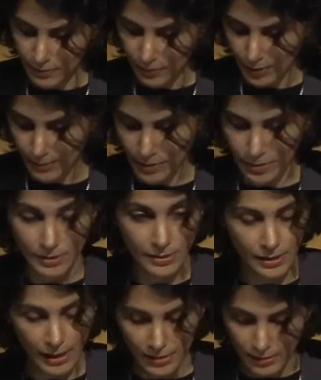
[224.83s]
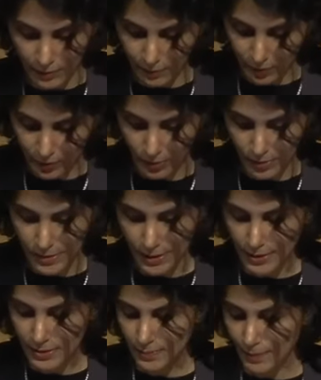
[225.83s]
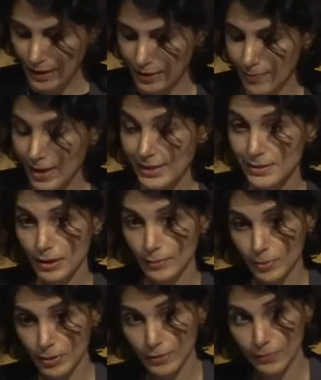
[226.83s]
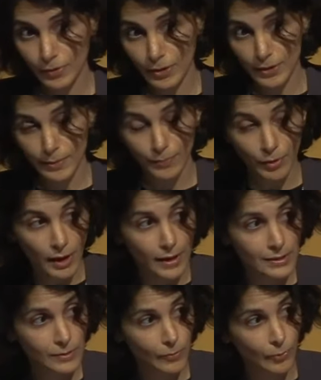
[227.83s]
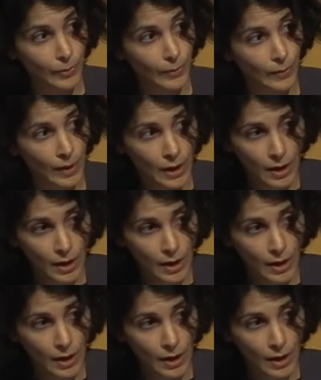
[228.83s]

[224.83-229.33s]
from the Society for Neuroscience and the Max Delbrück Pro Prize for